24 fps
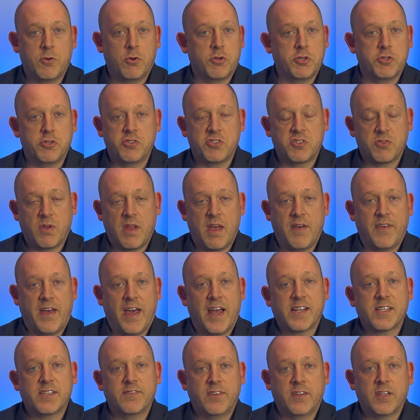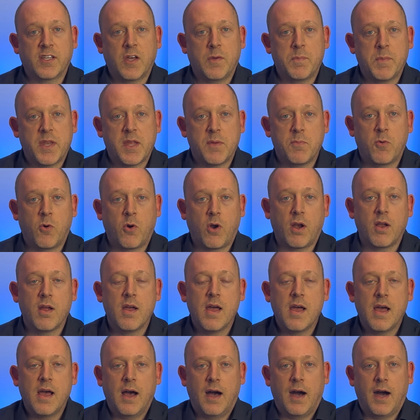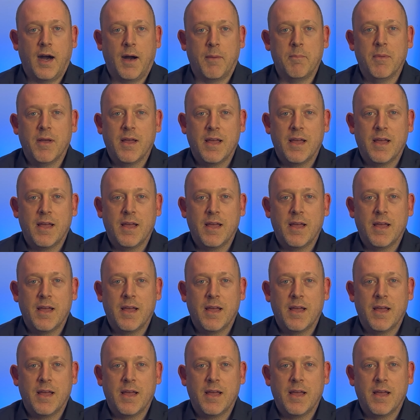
you just don't have active income anymore. Um,